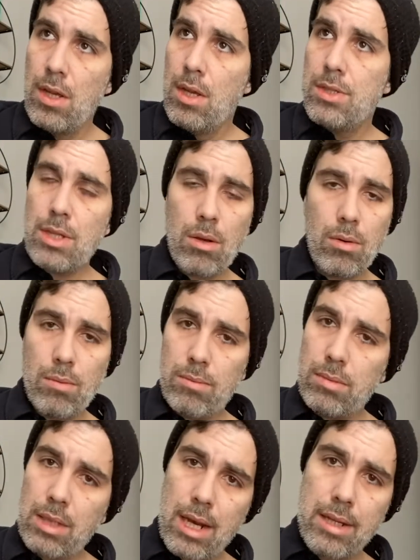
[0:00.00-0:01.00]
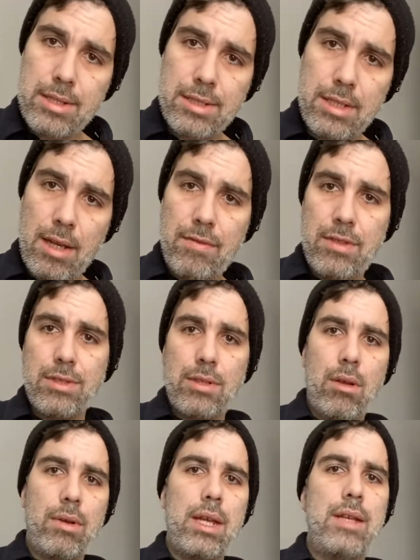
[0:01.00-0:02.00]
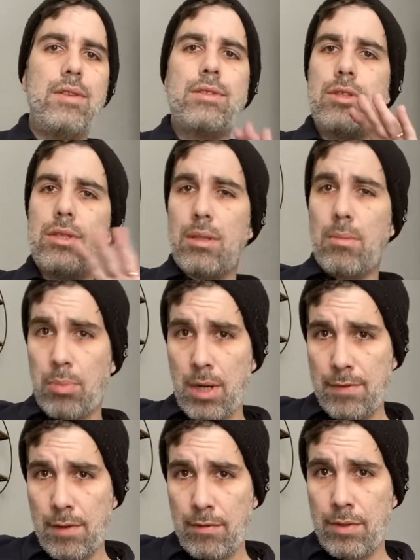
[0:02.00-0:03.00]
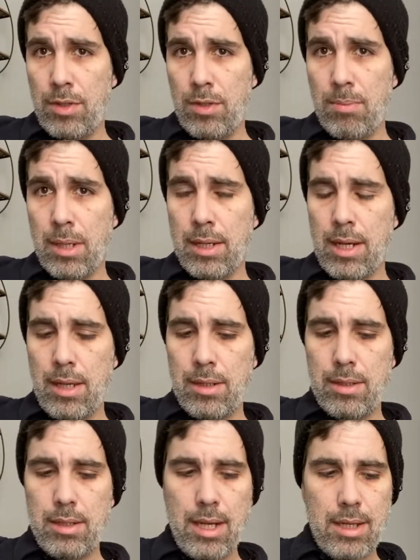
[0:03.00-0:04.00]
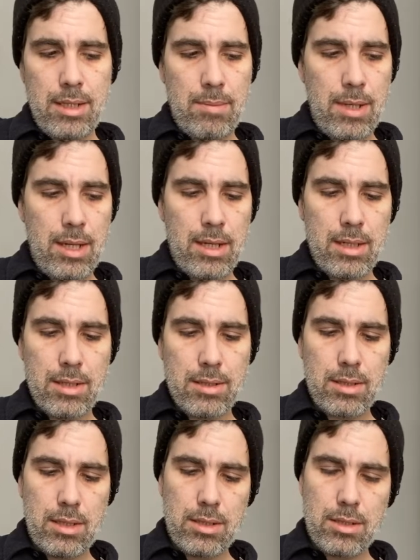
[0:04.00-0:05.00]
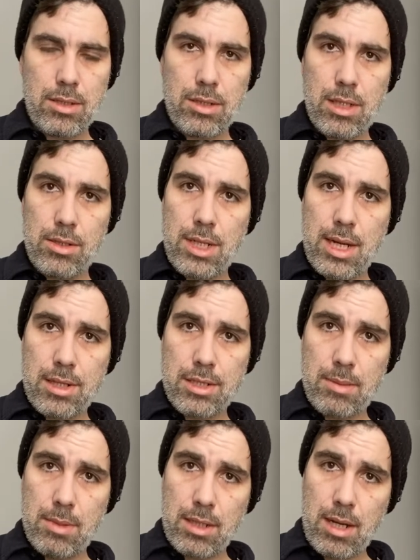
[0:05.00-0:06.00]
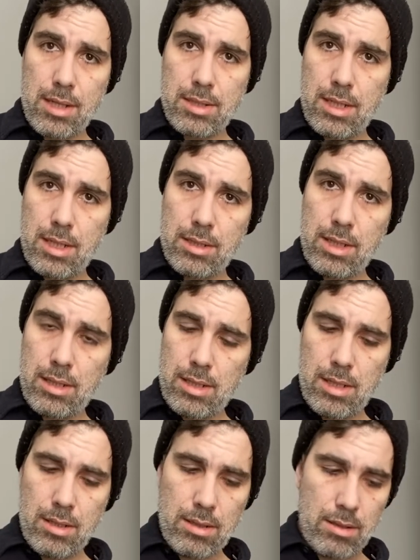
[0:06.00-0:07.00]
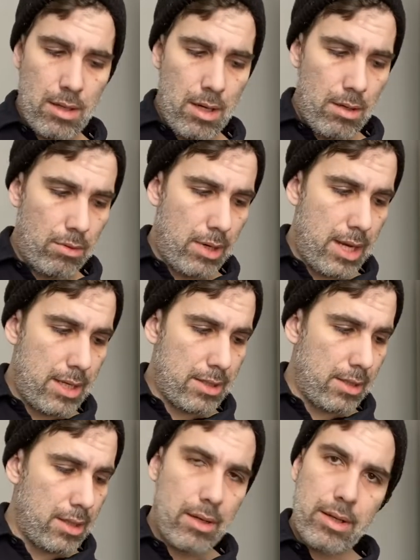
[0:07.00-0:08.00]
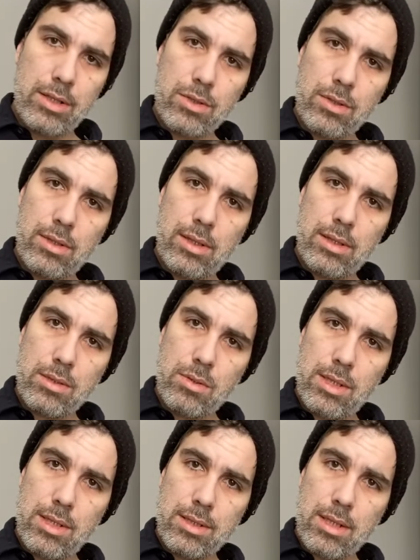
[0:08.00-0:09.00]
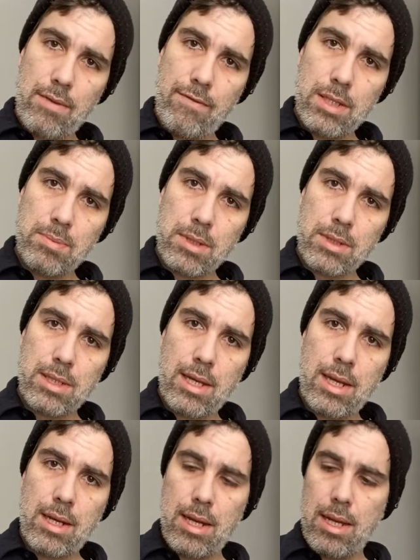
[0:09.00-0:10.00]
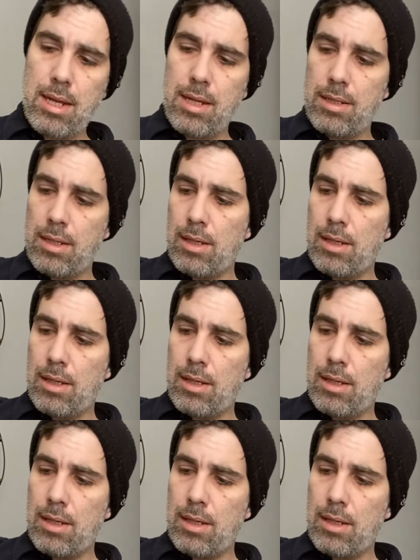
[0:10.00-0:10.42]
So, a lot of good stuff in the solo. Again, this is just a brief overview, but again, the idea being is check out some of the content that Roy has on his site, Facebook site, and